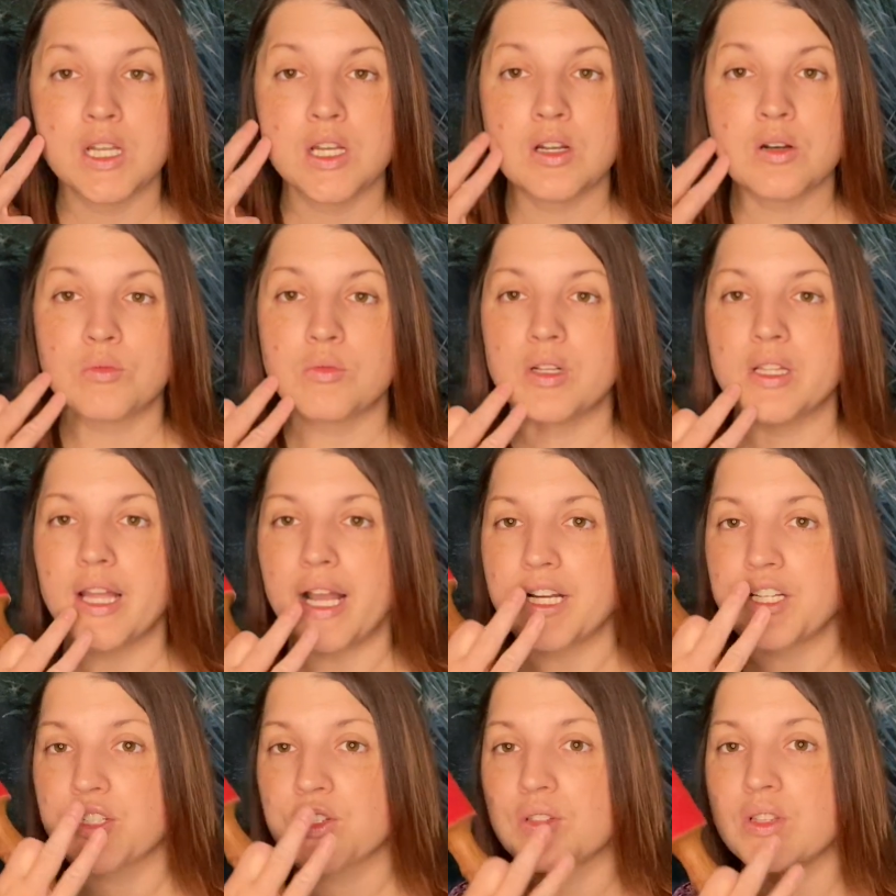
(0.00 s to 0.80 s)

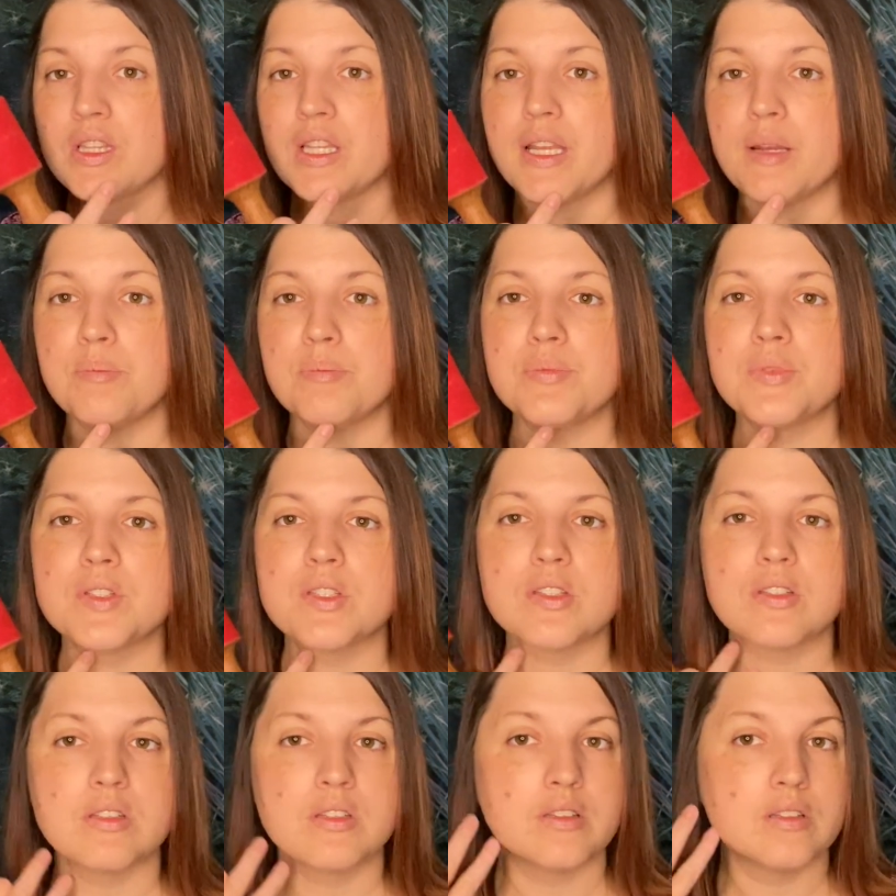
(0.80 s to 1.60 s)
relax your
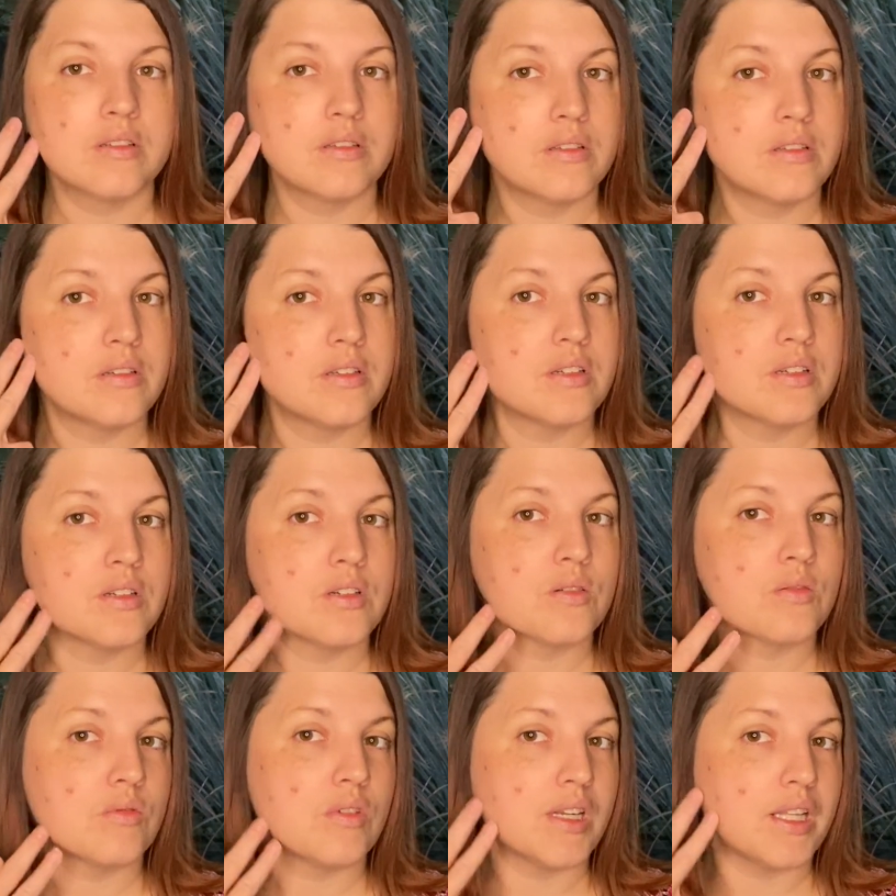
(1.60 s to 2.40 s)
lips,
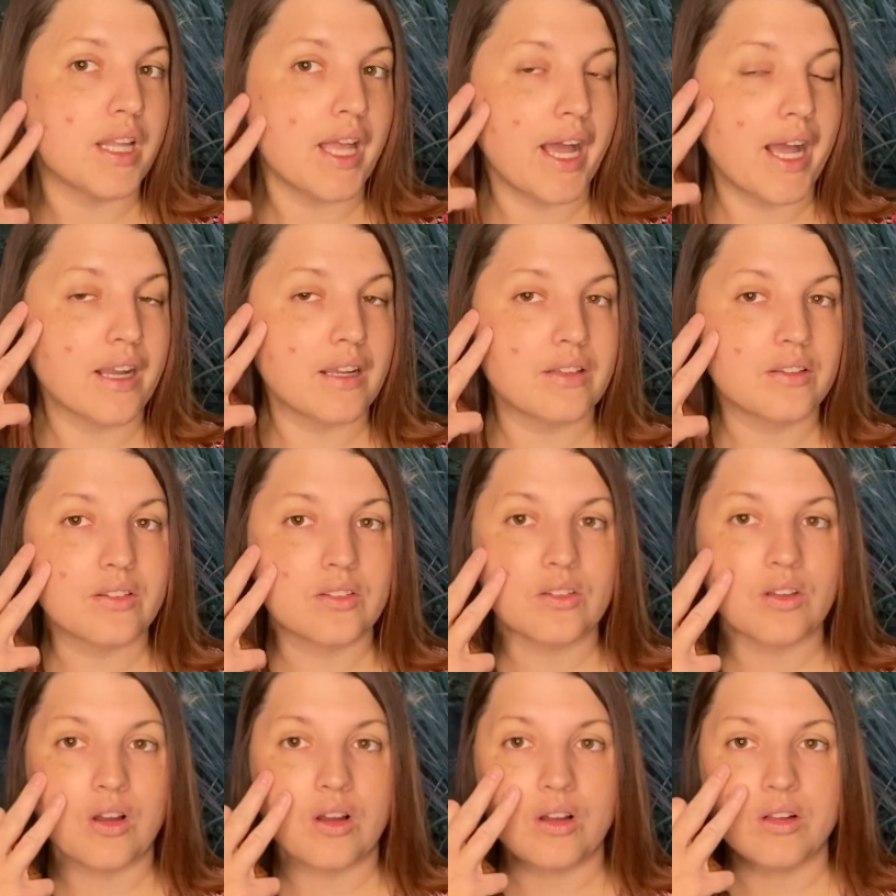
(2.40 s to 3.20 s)
relax
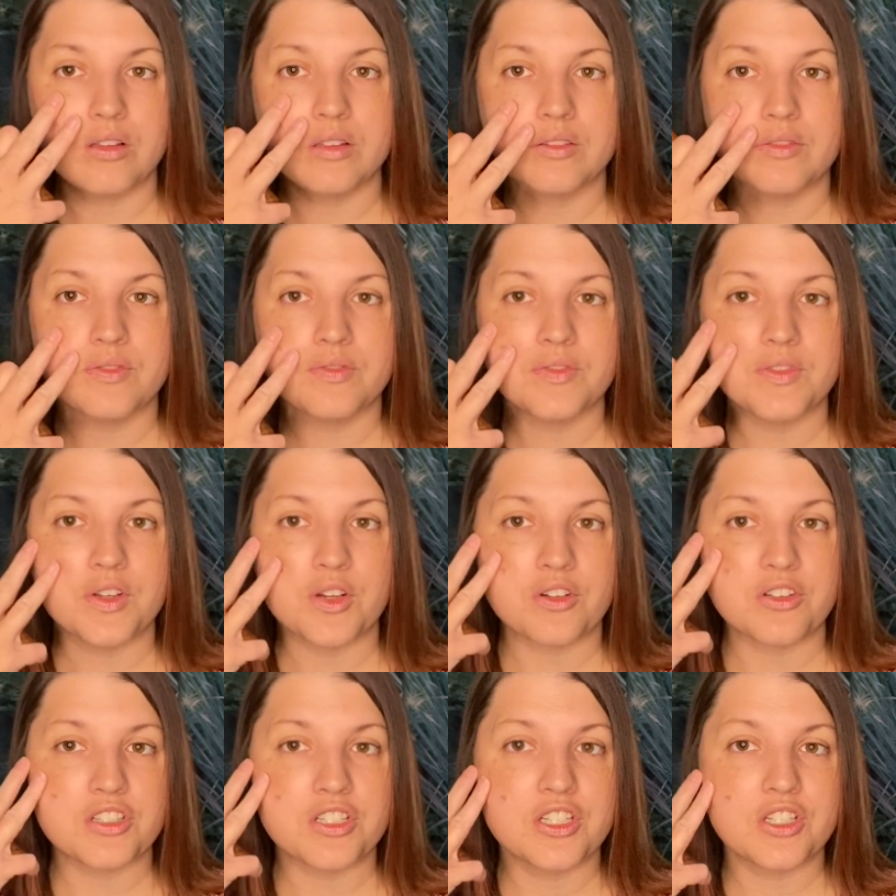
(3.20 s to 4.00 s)
all of
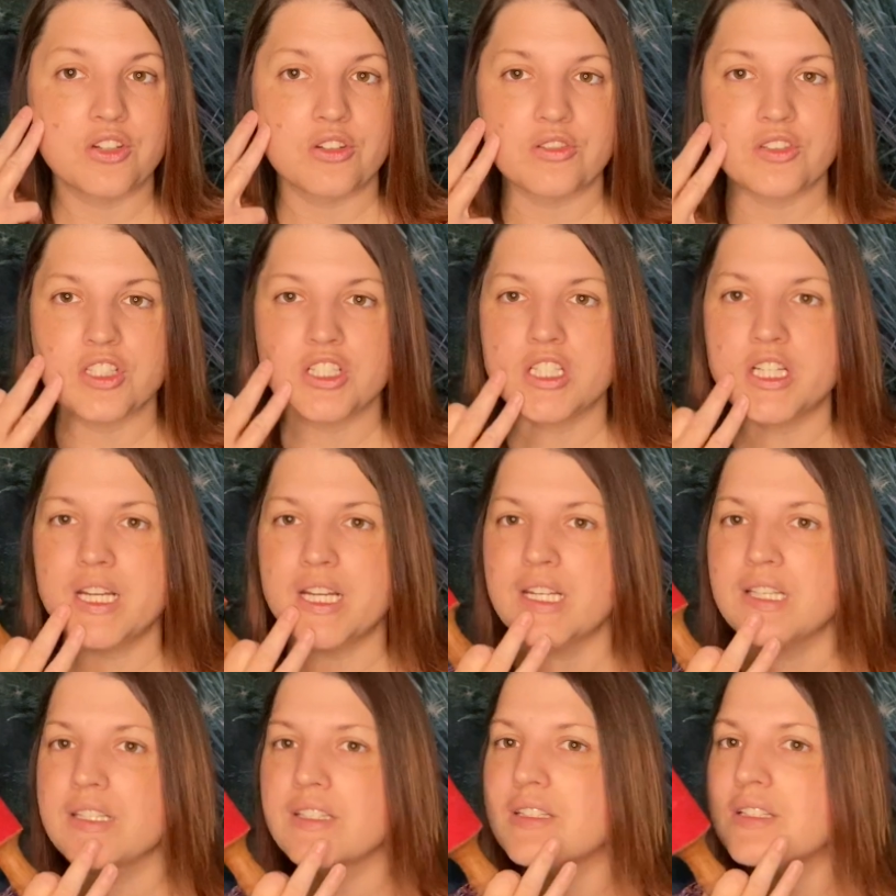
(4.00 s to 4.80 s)
your
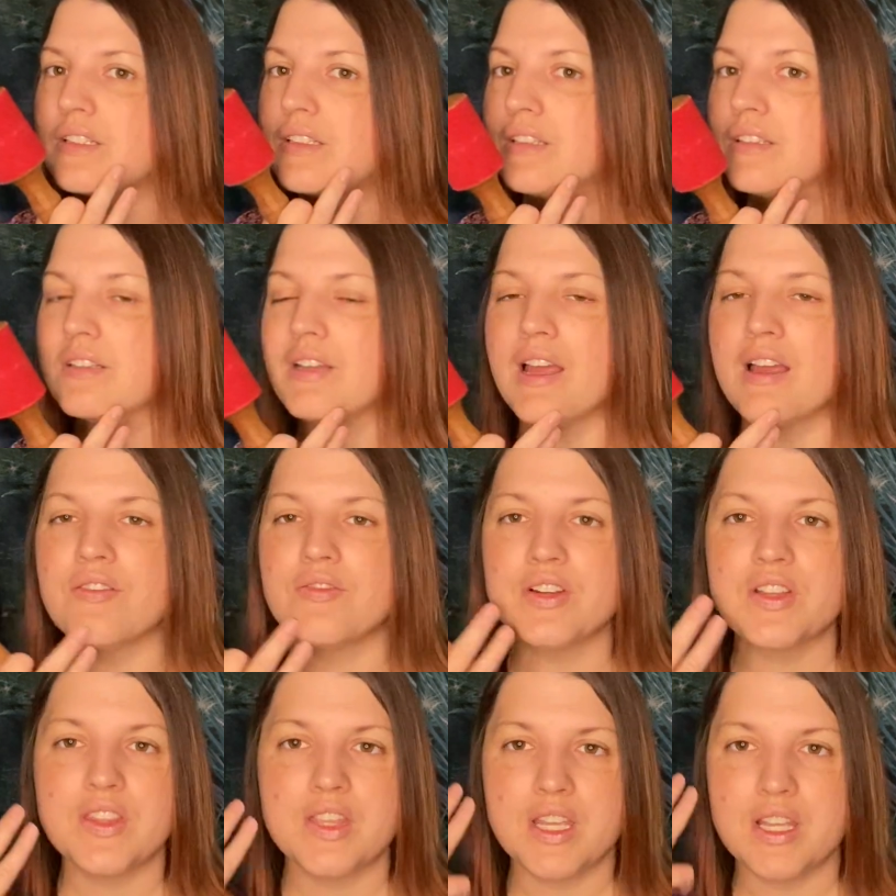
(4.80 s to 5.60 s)
cheeks and
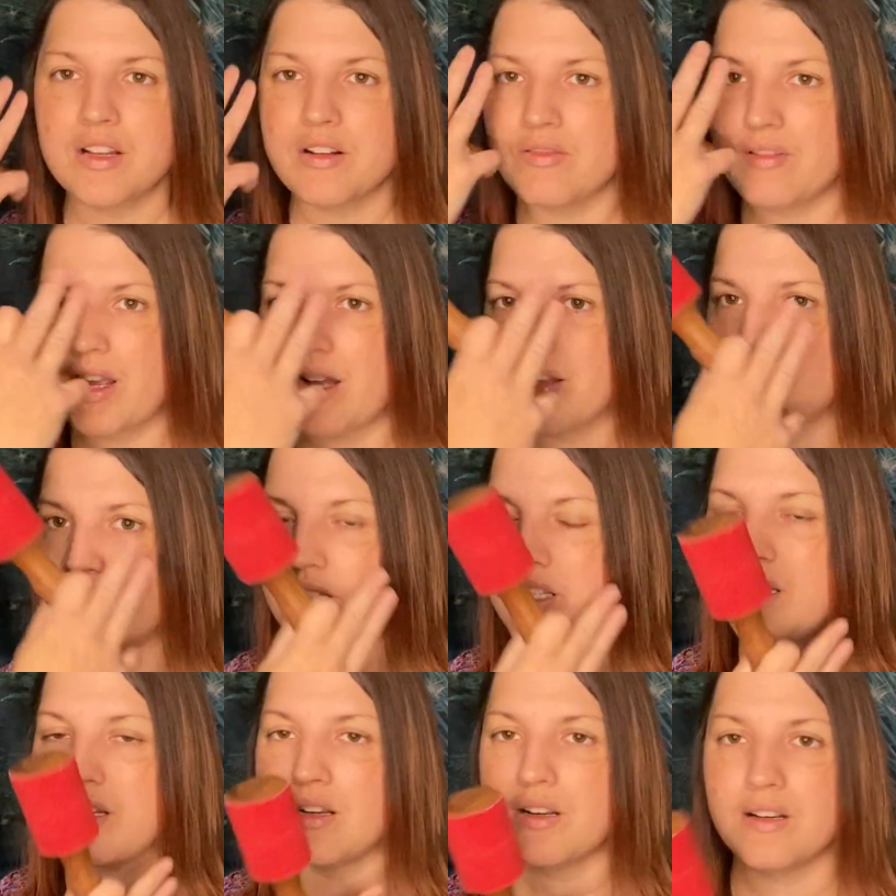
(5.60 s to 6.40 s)
everything around
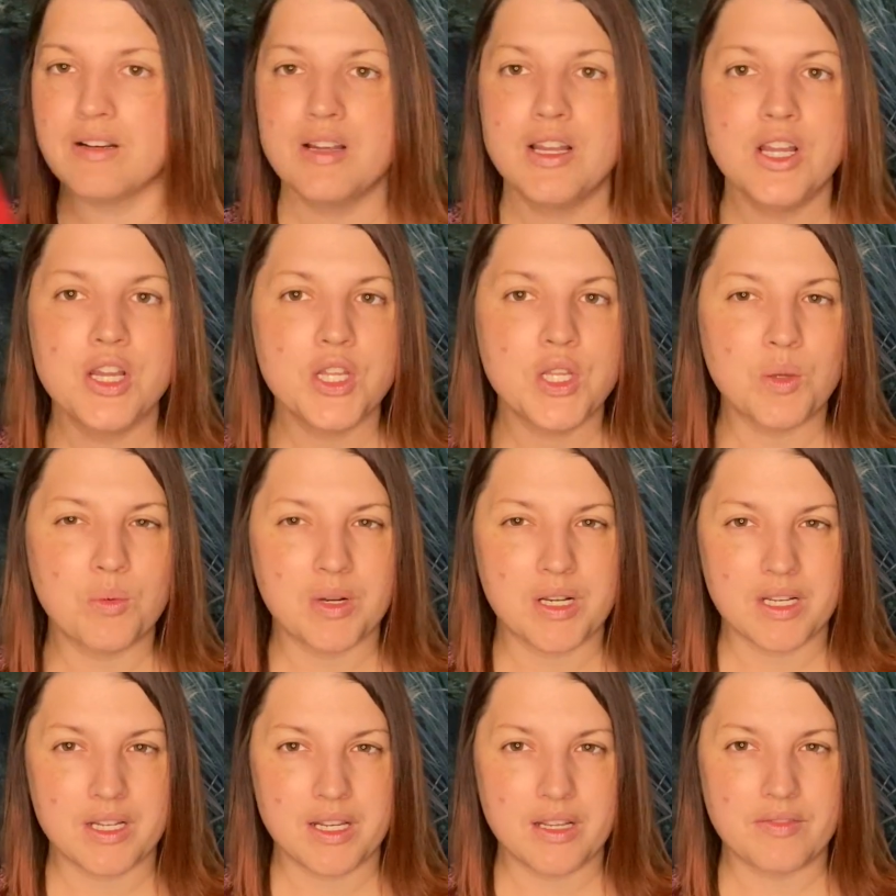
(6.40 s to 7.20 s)
here. You
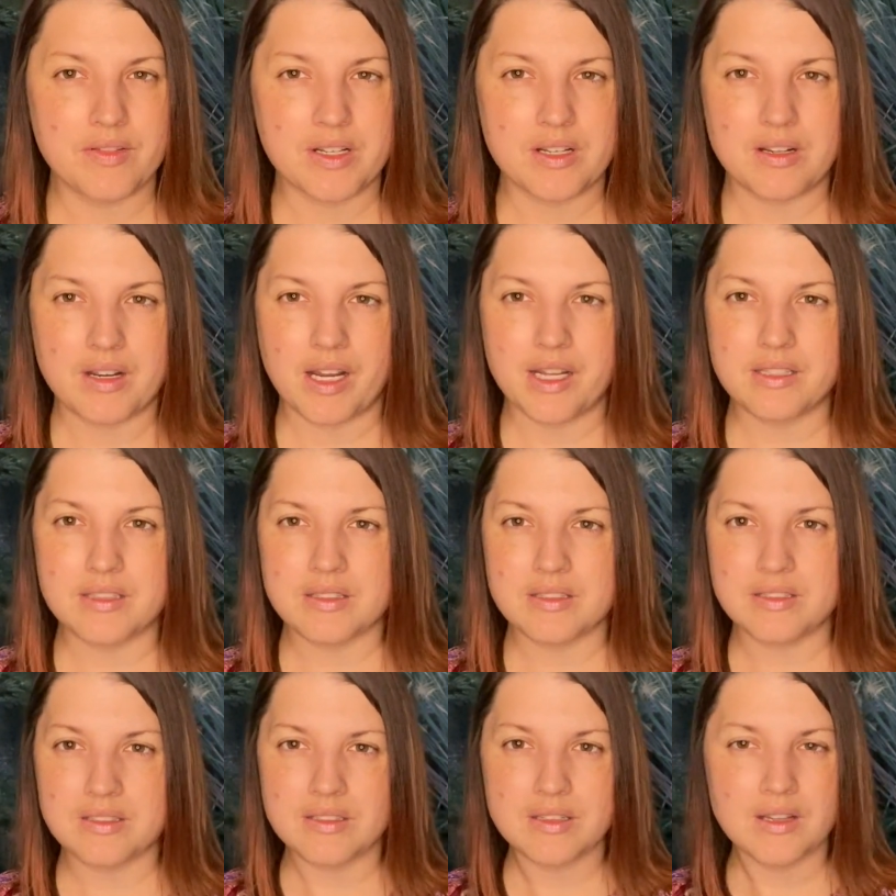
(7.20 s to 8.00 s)
want to give it a nice